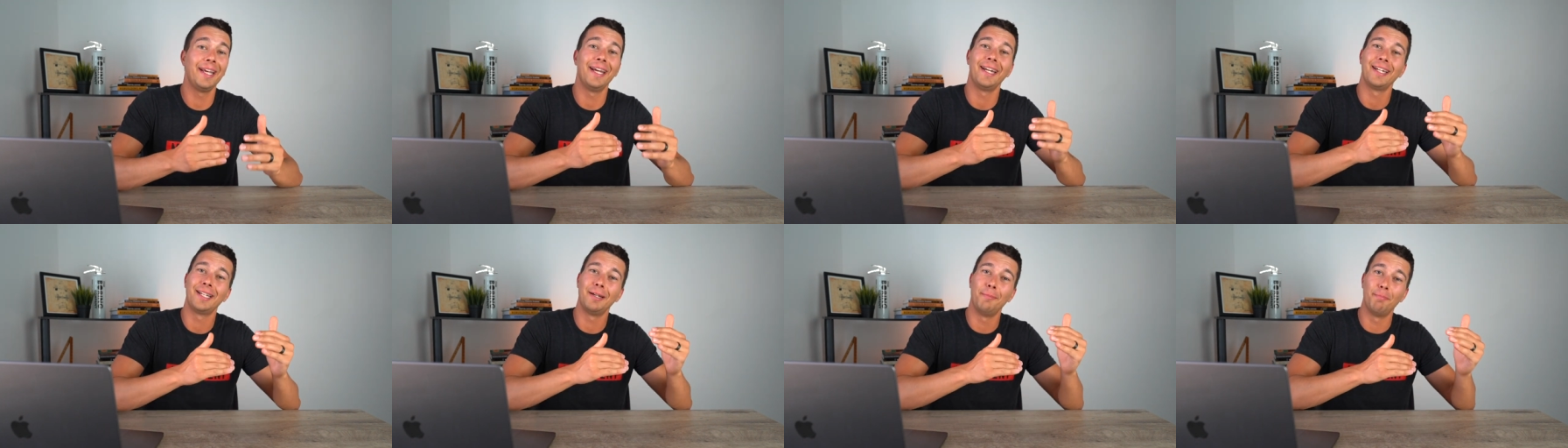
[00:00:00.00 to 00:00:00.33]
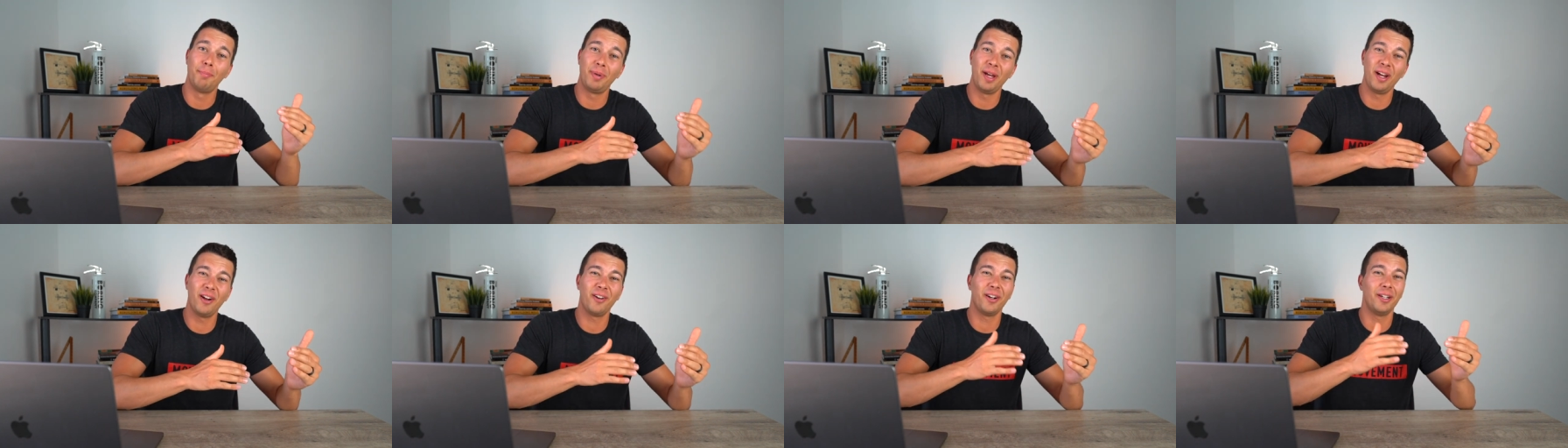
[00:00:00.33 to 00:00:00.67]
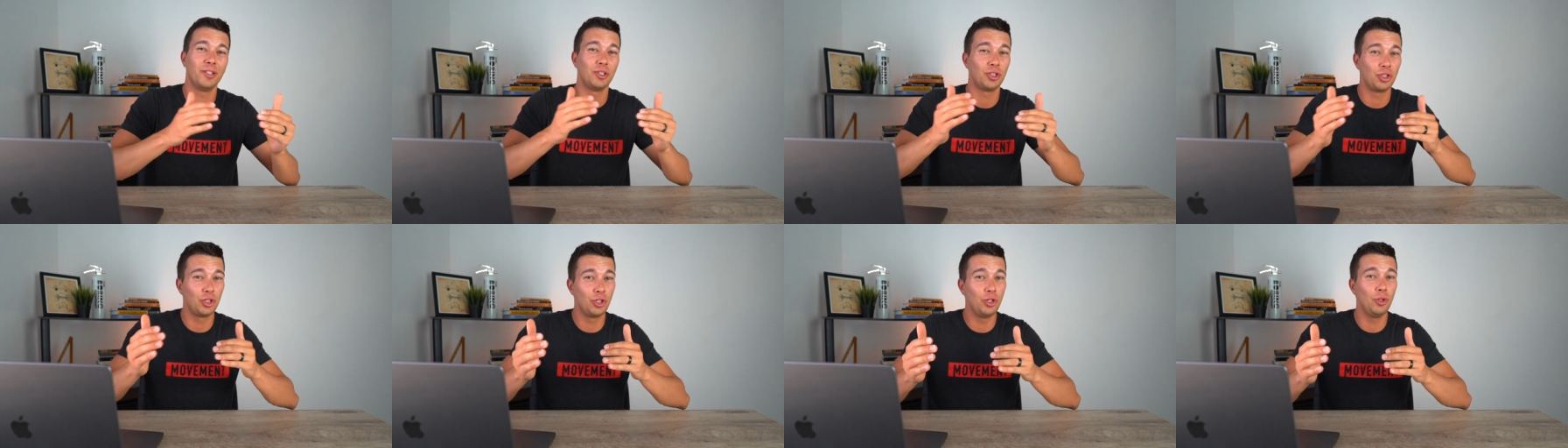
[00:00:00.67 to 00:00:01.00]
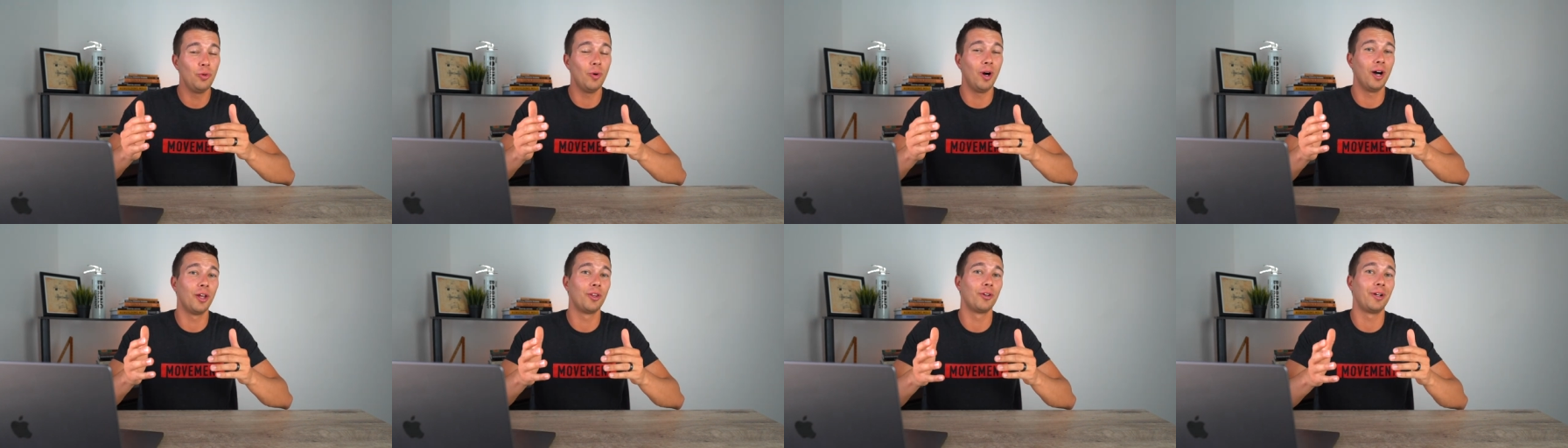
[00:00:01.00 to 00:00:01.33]
and compare it
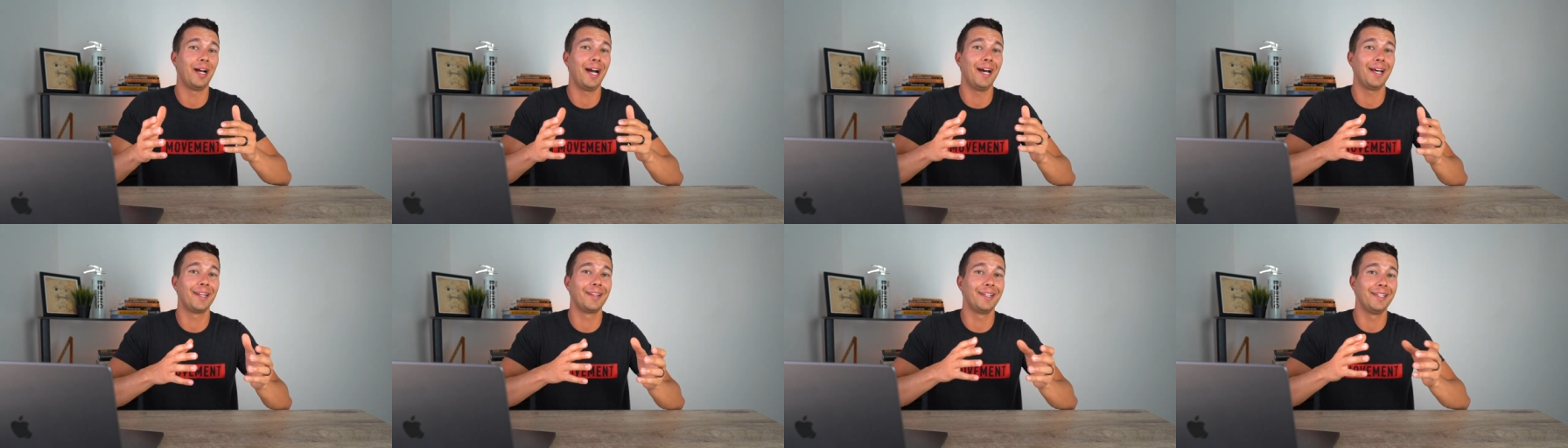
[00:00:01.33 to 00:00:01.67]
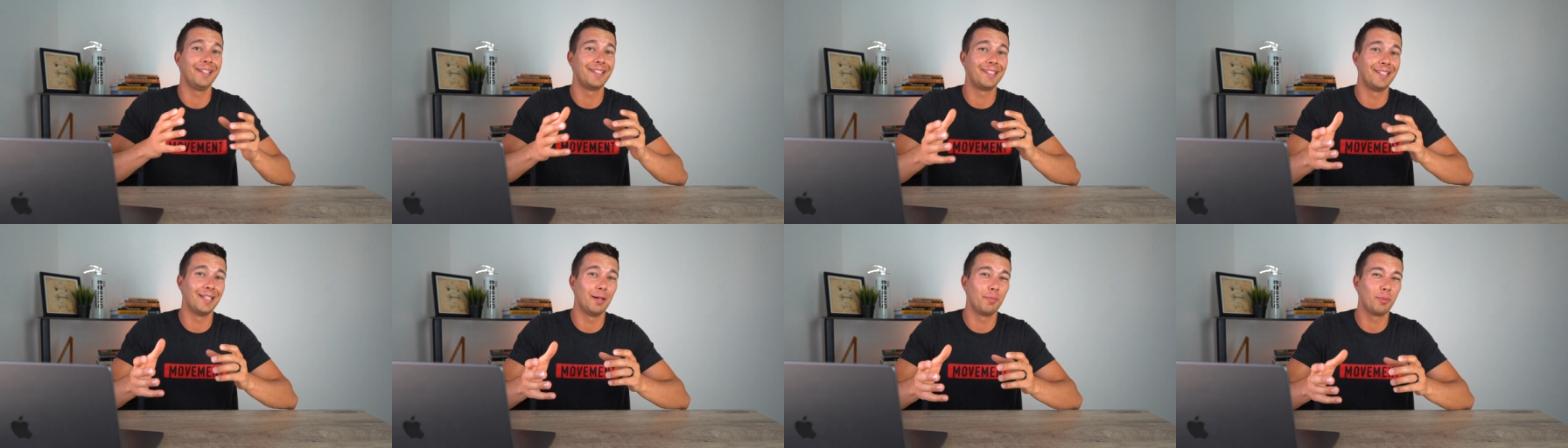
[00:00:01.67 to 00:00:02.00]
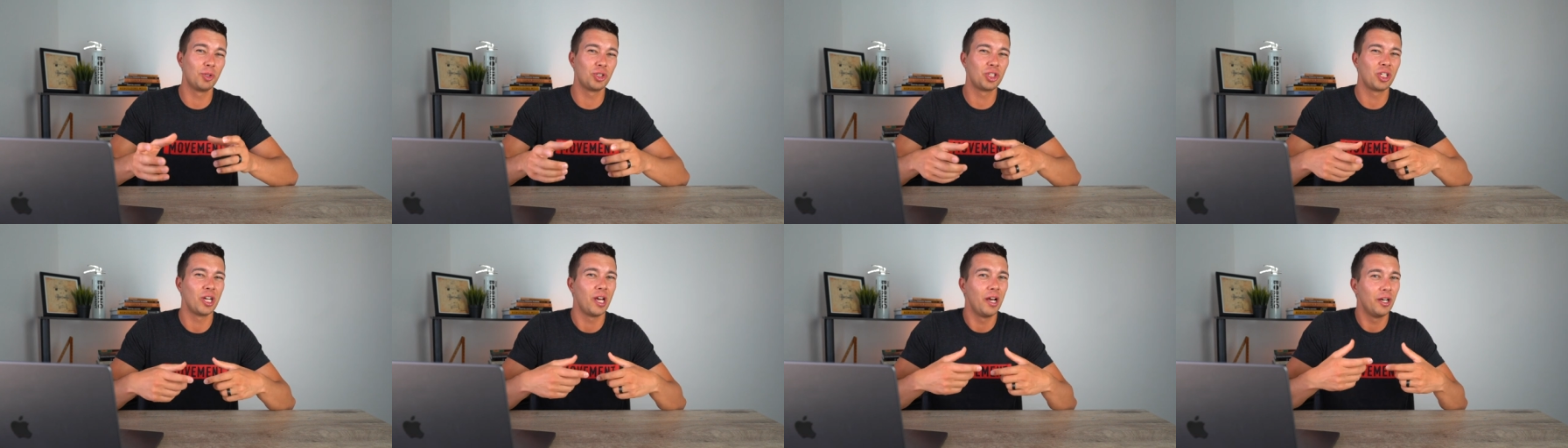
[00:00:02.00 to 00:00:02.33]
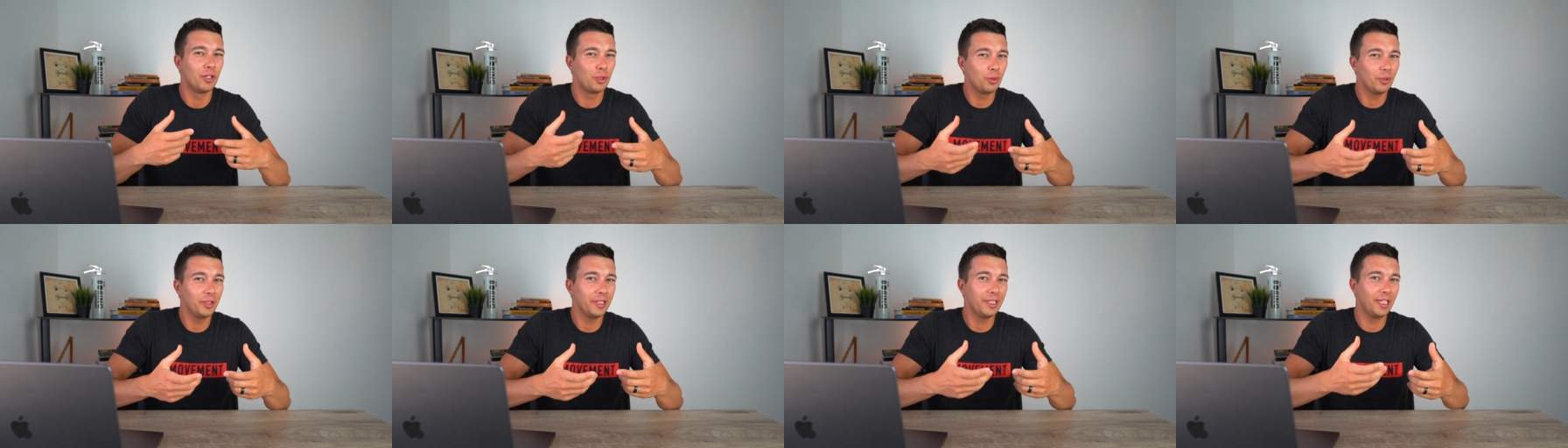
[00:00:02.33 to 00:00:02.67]
to other athletes' numbers
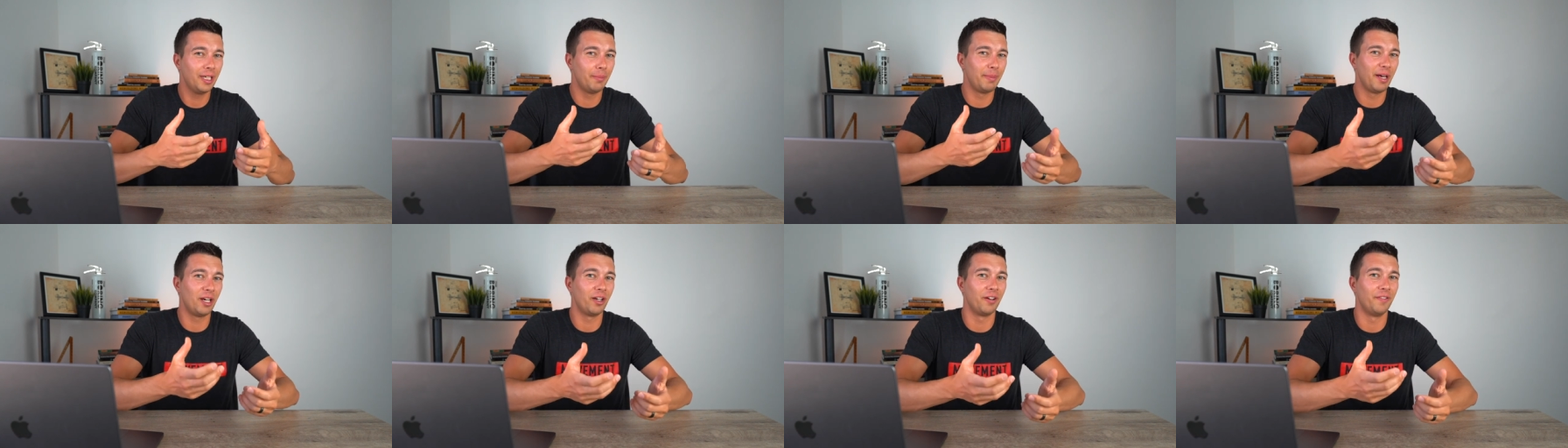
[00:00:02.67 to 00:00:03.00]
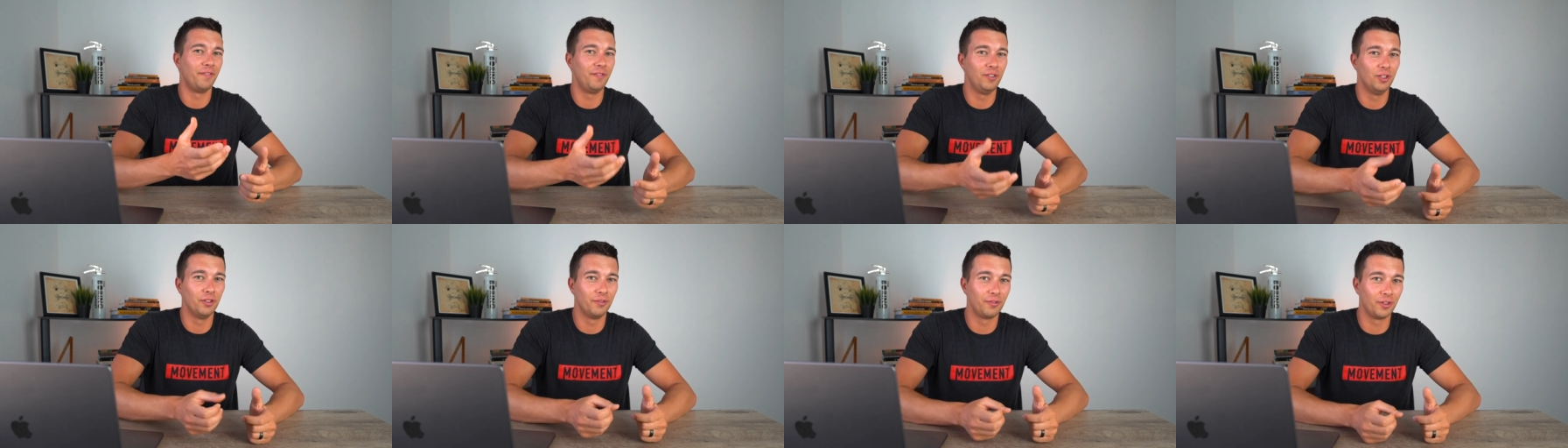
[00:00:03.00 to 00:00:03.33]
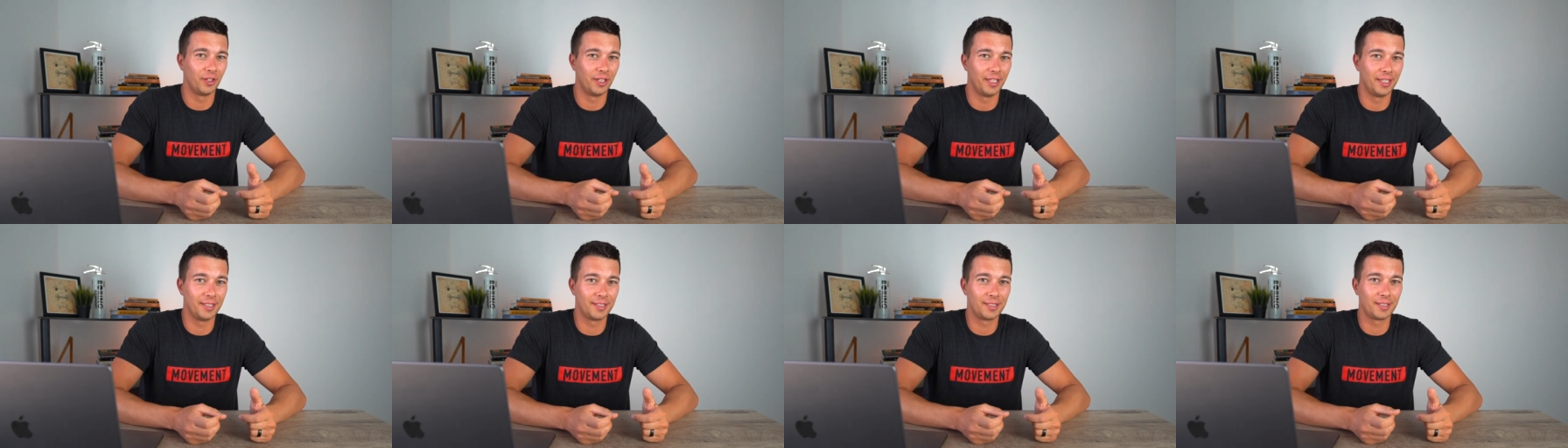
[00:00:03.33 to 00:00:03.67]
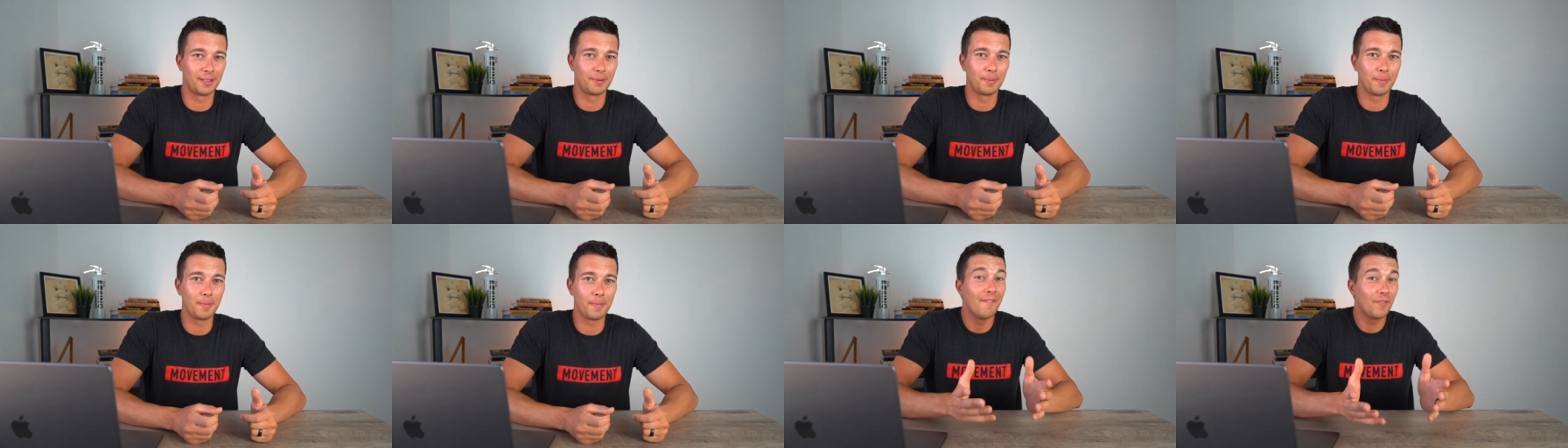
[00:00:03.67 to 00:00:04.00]
to really get a better feel for this.